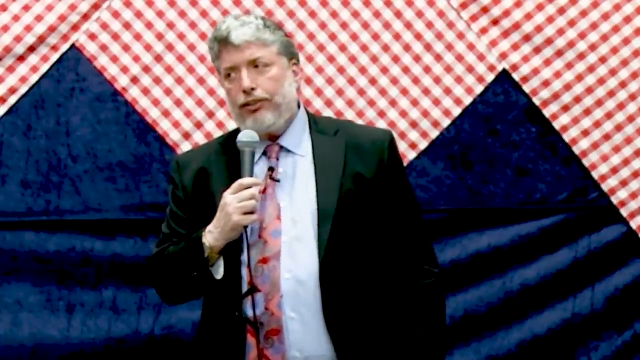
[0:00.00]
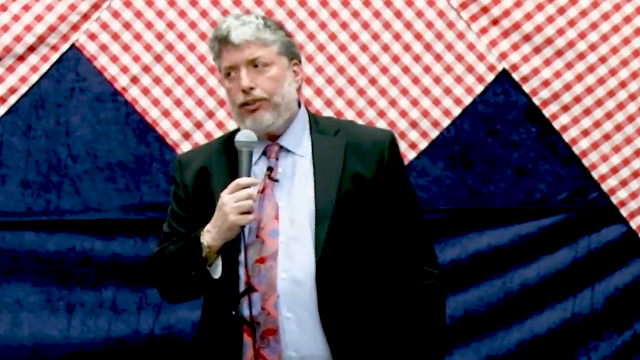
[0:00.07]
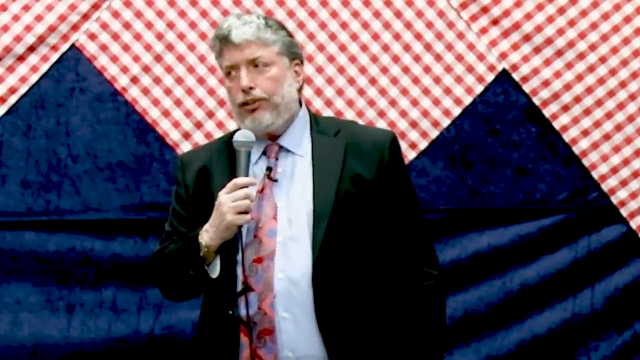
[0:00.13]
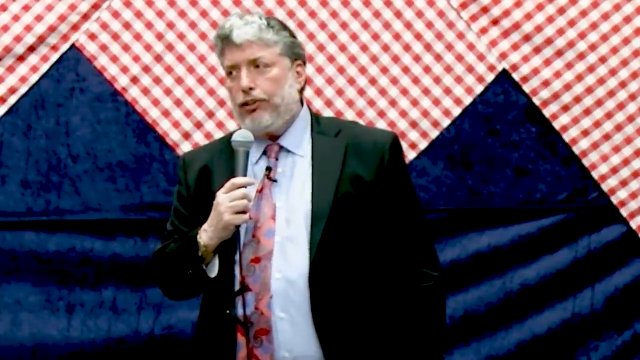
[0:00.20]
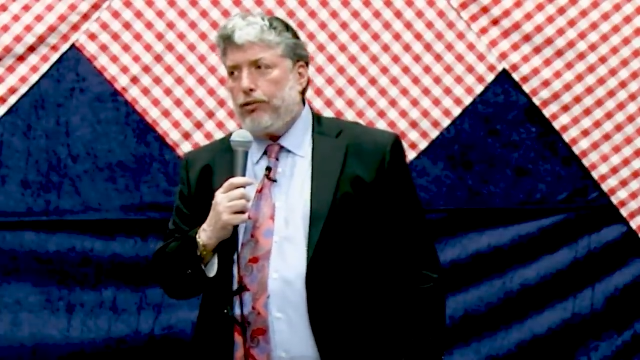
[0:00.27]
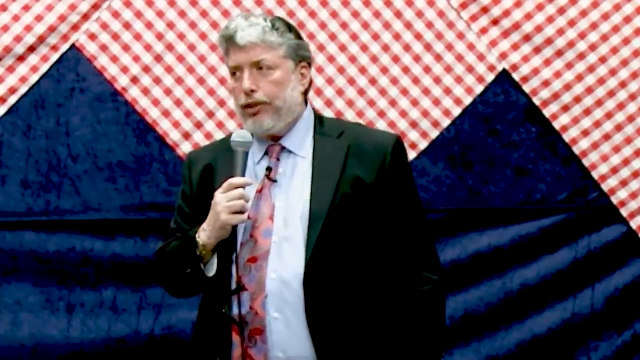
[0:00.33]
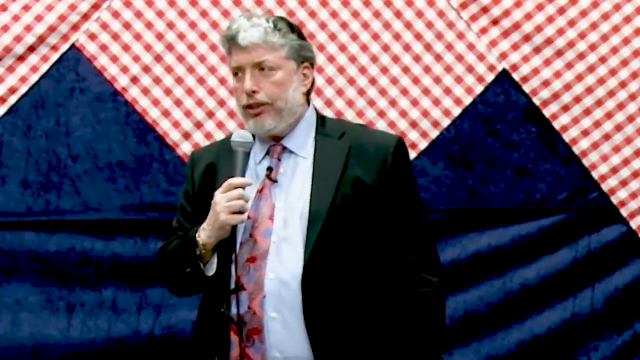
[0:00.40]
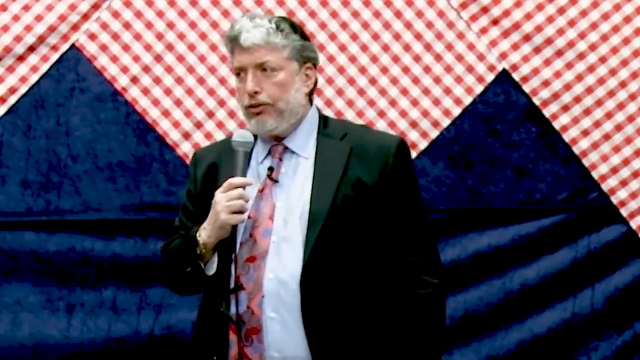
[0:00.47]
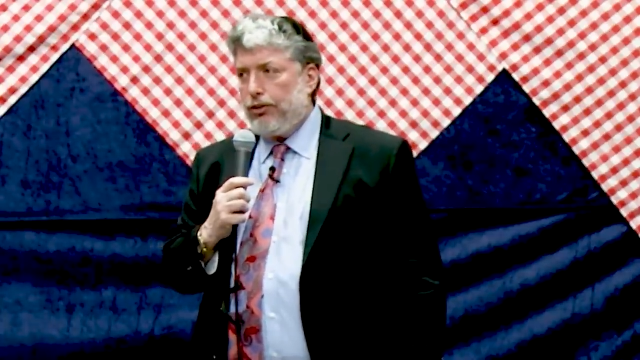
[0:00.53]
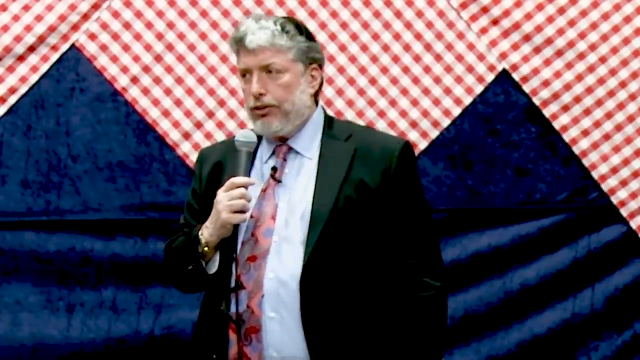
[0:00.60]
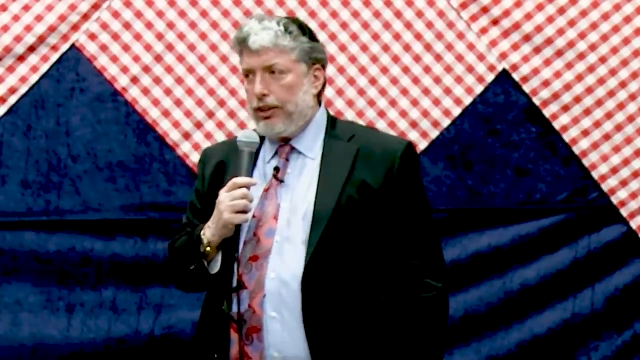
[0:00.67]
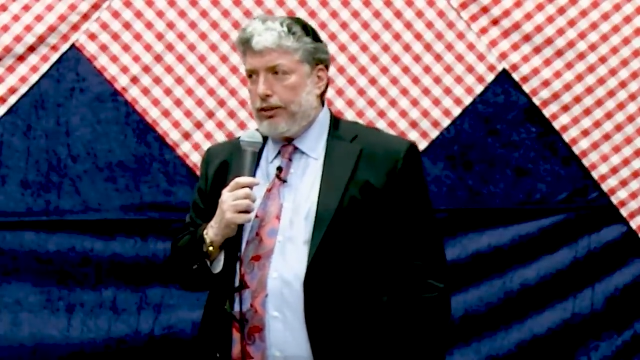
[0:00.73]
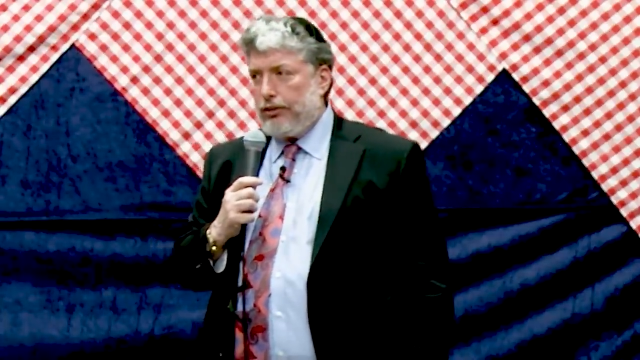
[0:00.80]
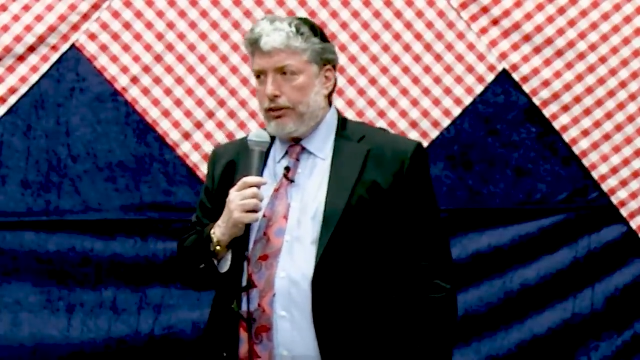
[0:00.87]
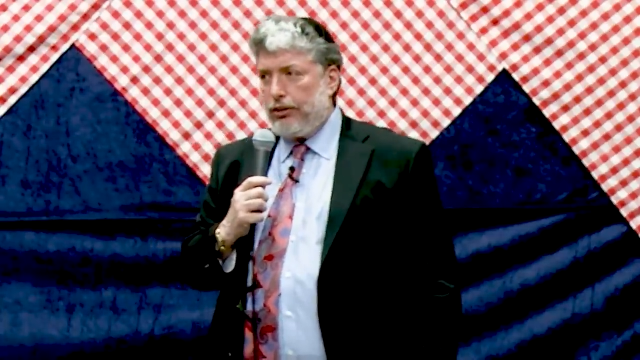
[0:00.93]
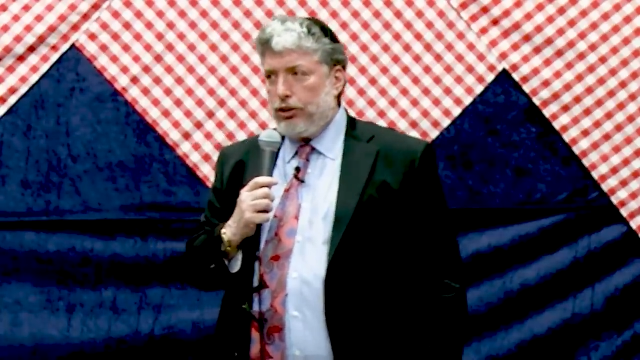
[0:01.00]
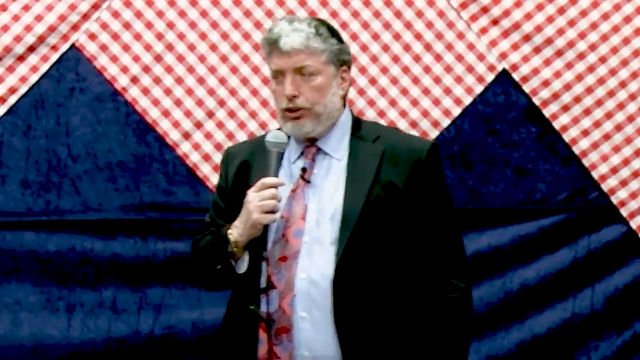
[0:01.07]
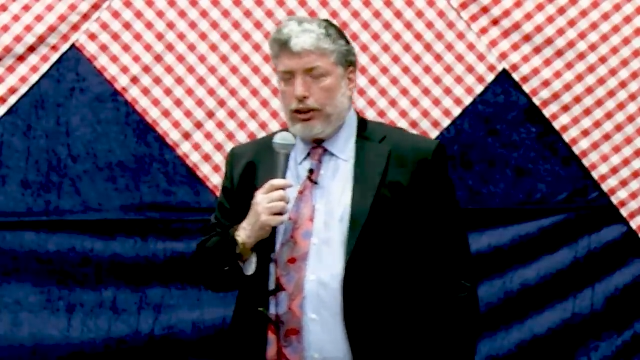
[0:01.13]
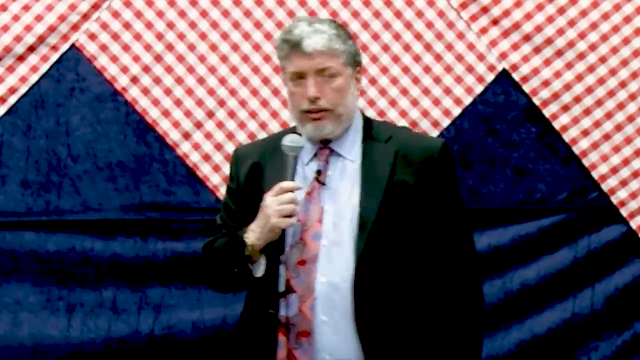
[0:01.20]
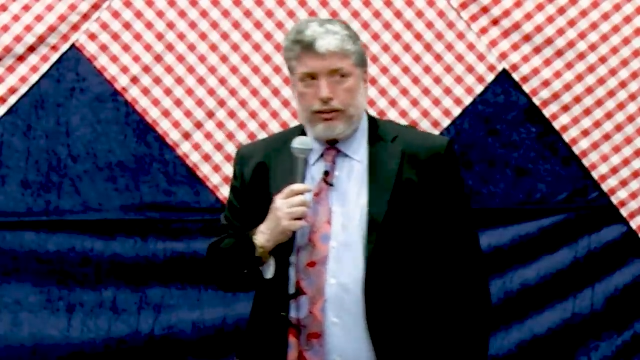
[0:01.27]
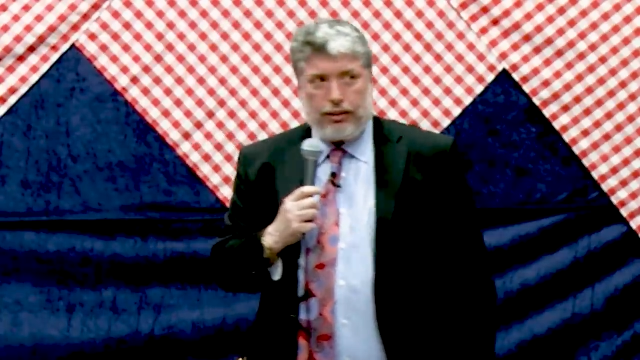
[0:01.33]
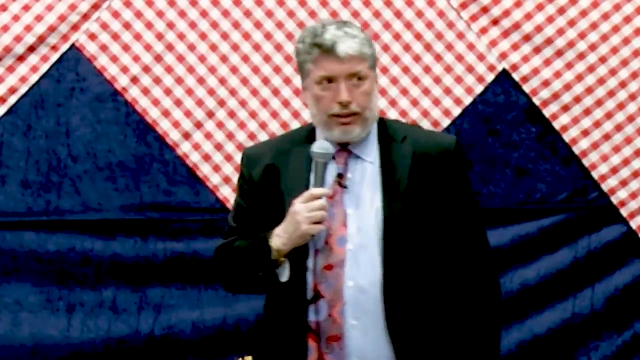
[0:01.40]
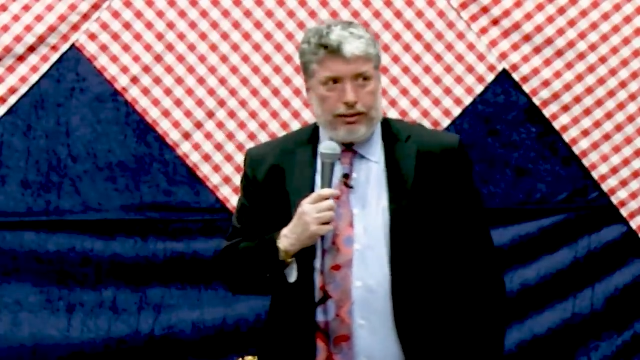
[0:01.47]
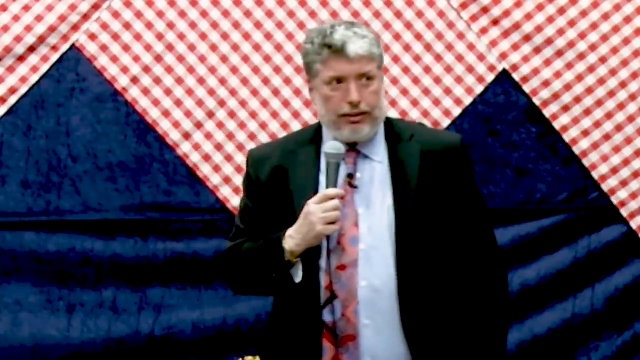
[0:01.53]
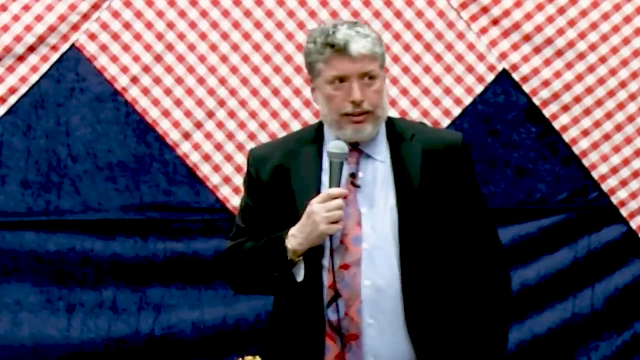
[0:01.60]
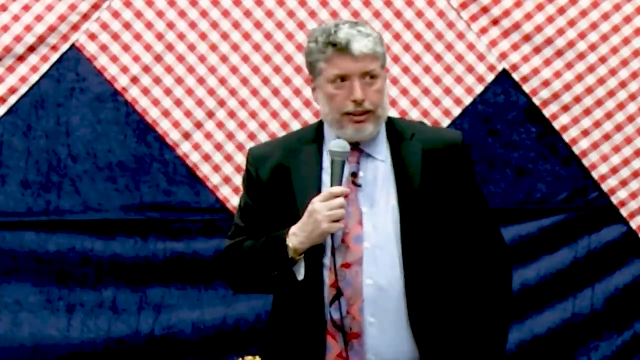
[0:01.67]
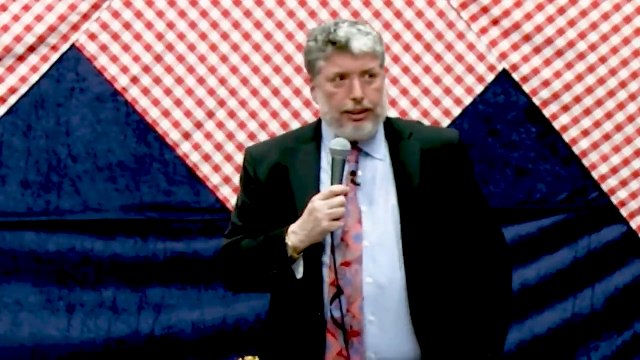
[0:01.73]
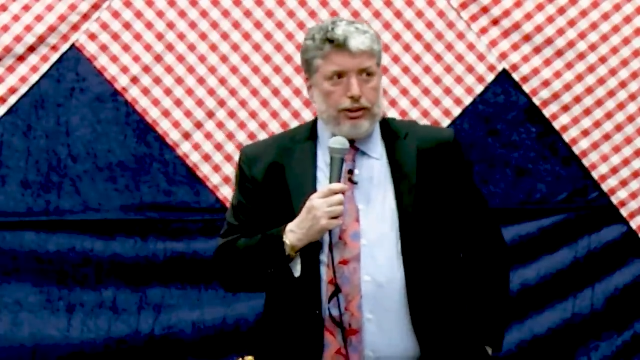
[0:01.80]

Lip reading: to the Greek, or then to the Gentile.